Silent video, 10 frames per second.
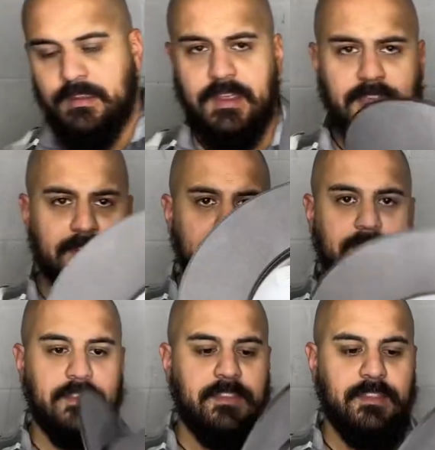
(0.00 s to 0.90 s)
and
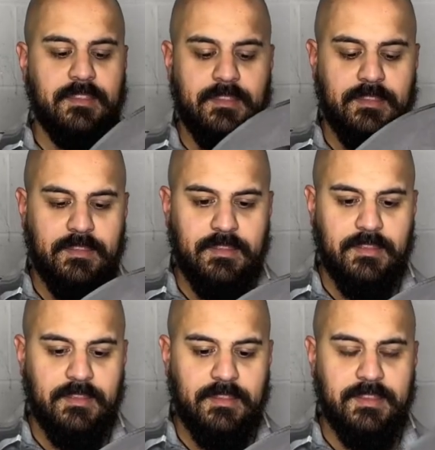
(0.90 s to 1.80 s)

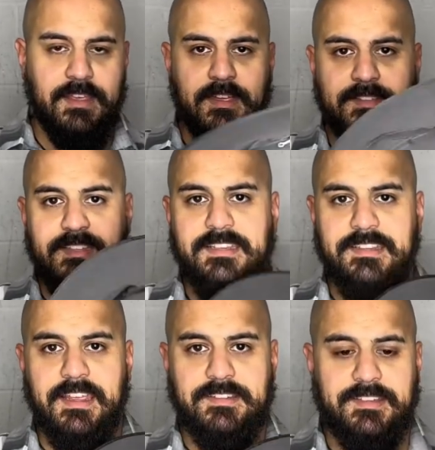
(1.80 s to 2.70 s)
the uh, six
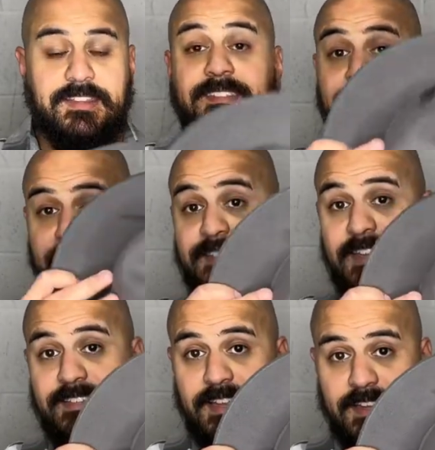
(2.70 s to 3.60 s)
X. This is the
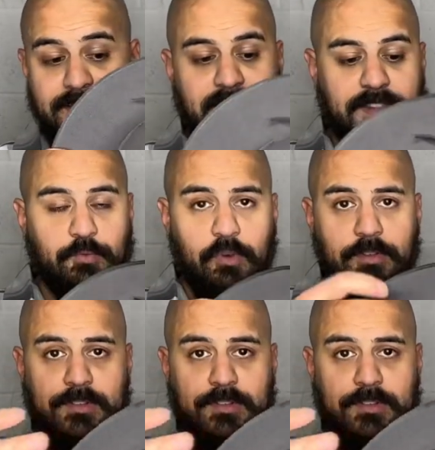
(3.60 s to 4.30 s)
six X, not the Royal